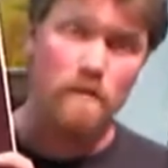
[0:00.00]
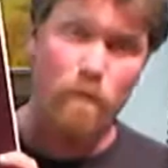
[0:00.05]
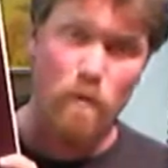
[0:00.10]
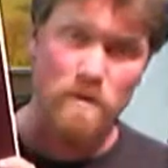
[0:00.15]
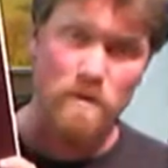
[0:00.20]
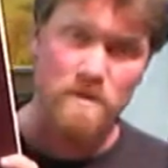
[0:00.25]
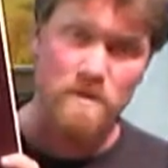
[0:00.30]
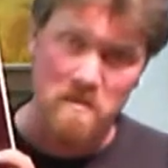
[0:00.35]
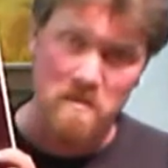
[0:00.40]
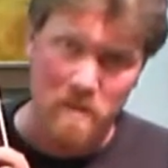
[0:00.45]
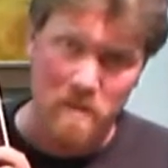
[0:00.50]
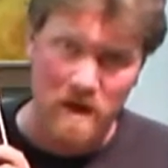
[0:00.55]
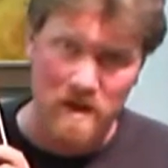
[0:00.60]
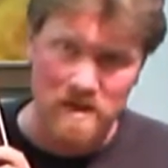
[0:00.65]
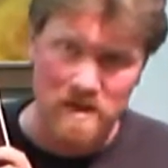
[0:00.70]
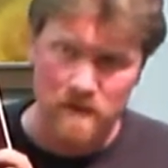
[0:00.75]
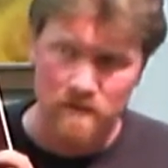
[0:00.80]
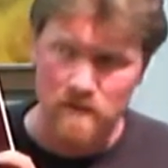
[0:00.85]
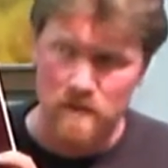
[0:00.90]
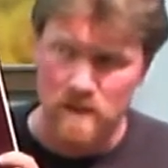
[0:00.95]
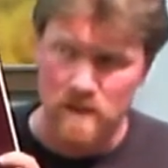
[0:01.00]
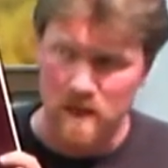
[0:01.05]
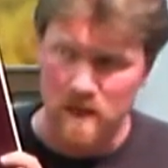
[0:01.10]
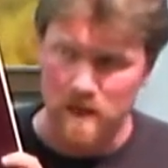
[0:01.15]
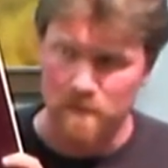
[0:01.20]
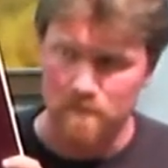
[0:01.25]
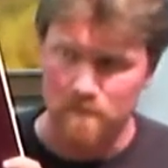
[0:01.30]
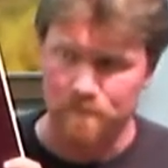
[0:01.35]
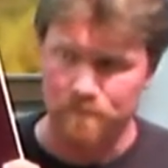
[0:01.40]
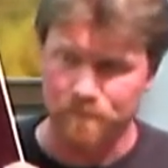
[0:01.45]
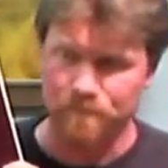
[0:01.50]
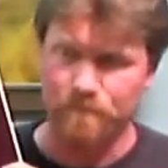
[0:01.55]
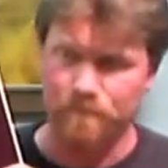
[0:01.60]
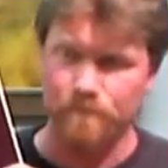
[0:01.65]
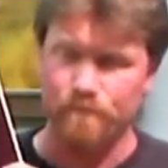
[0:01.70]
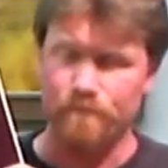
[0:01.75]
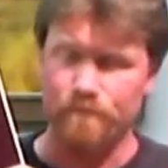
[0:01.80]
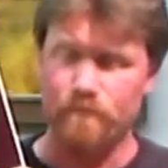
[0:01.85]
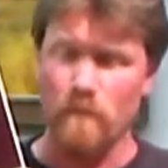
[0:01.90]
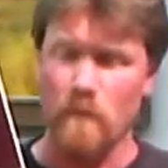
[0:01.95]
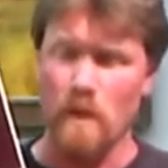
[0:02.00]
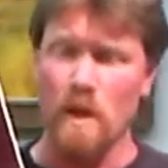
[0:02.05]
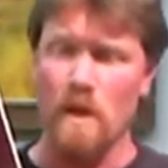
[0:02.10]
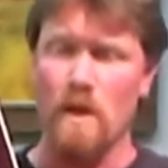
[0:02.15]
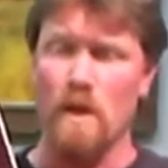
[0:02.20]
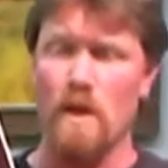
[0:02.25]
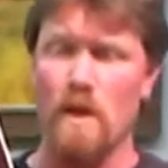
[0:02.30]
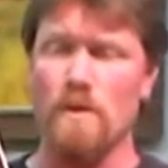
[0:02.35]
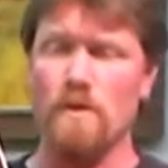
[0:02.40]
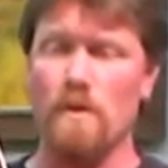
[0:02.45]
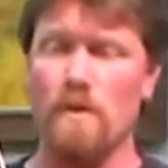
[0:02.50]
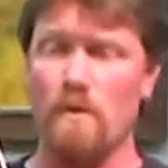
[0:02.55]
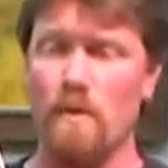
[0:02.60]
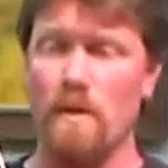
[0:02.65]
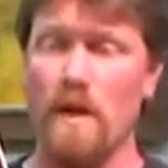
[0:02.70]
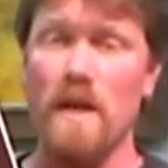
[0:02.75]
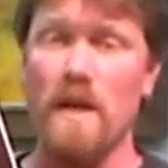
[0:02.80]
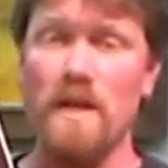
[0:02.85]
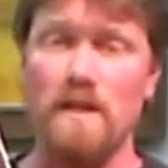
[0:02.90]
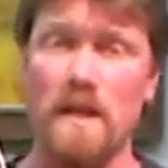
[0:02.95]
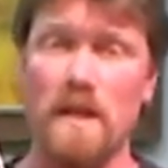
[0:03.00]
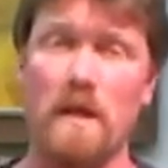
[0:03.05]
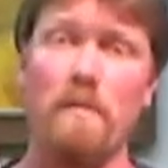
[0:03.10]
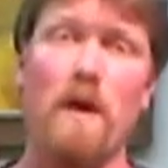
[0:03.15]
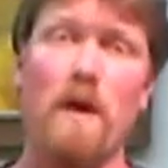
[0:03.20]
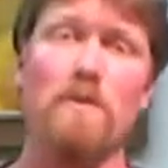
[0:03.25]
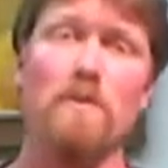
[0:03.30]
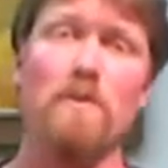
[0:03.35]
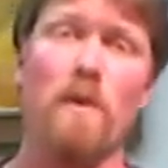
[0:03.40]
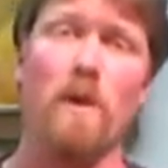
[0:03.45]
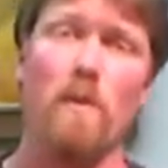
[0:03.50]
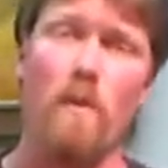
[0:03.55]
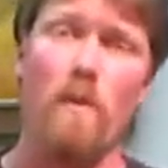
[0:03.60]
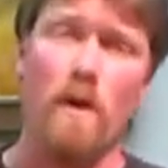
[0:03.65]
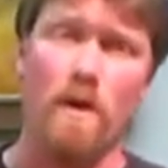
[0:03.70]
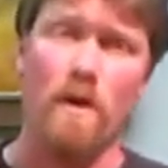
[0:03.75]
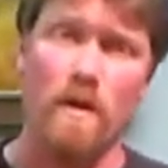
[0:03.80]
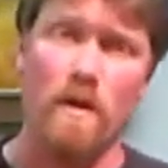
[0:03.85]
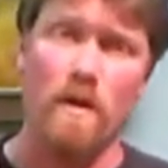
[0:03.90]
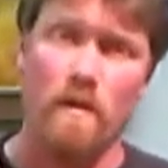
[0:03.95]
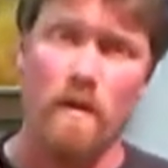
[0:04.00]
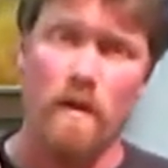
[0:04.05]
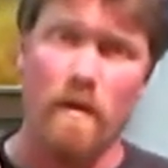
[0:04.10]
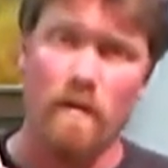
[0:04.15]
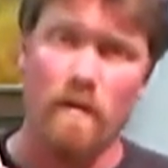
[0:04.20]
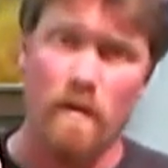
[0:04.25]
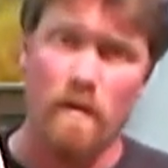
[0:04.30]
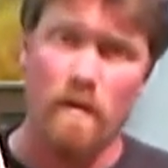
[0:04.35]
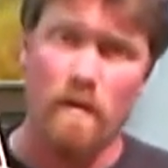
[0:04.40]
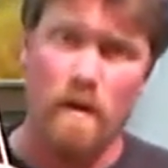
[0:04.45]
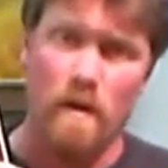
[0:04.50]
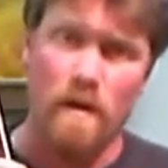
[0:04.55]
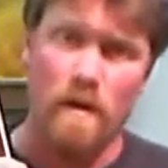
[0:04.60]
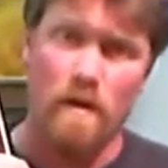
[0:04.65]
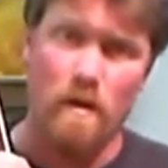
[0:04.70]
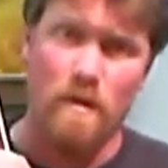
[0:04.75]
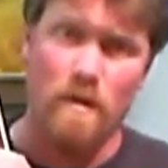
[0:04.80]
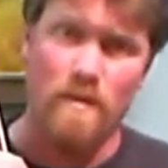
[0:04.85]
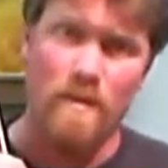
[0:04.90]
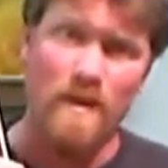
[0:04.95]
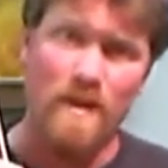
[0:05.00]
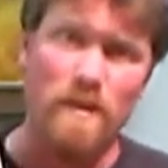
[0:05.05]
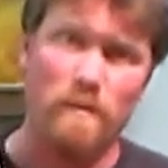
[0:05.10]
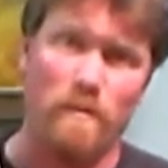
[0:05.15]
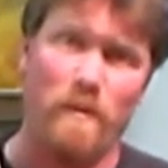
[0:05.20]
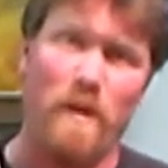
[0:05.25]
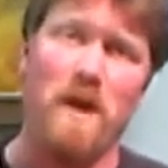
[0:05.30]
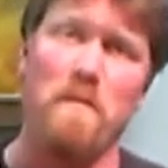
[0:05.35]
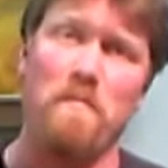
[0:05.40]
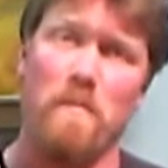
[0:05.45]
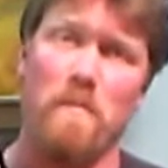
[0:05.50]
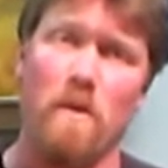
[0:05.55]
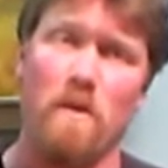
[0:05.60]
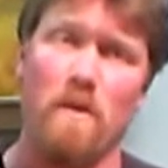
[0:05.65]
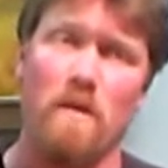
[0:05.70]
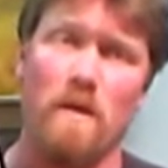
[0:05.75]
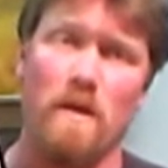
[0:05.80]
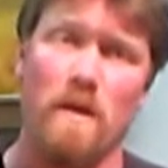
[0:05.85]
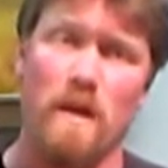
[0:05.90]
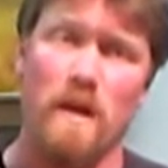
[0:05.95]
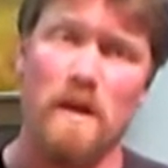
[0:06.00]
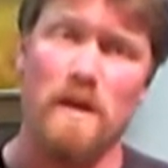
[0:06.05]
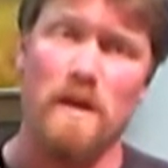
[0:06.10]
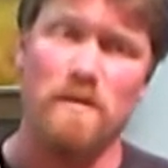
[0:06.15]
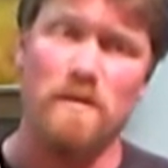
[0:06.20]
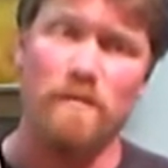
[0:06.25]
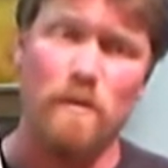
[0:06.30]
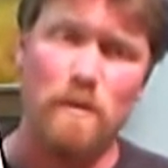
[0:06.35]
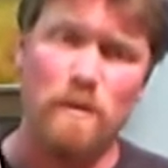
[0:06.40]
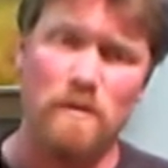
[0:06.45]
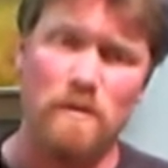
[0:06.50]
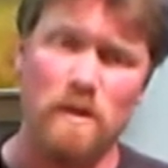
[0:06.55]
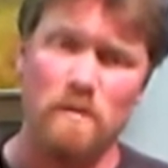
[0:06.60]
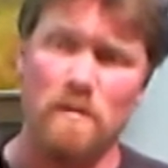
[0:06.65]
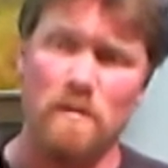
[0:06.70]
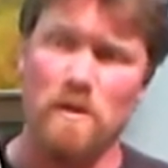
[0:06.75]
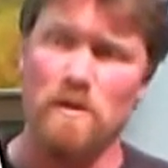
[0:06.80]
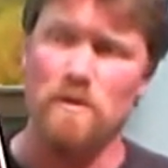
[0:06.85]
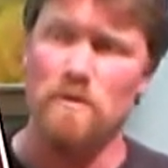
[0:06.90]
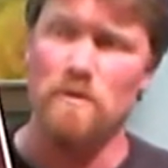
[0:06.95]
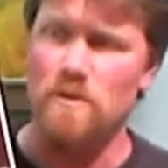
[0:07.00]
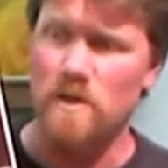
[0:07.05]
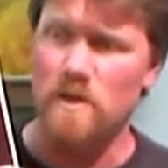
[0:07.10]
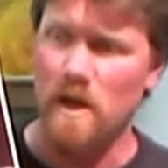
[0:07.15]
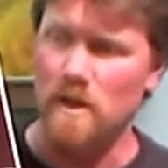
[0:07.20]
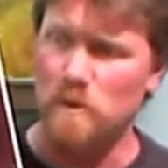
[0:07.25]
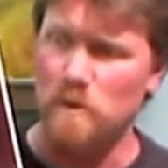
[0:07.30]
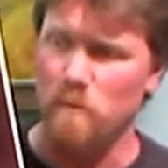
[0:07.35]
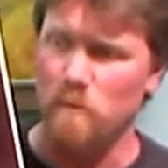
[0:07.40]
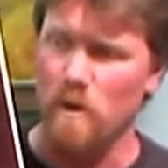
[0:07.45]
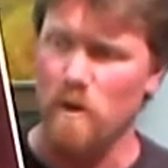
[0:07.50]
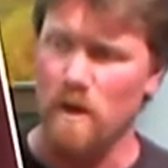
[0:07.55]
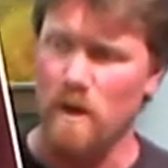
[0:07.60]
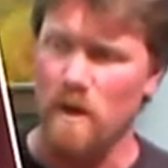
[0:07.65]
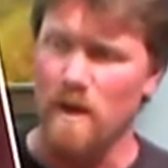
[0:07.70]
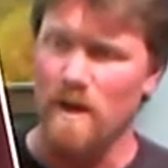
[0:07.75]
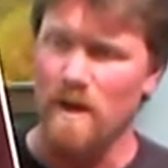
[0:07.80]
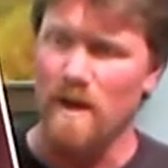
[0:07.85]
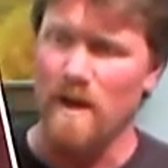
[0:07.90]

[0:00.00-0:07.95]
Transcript: the 14x17. So the nice thing about doing work on this paper is if you do something in your sketchbook,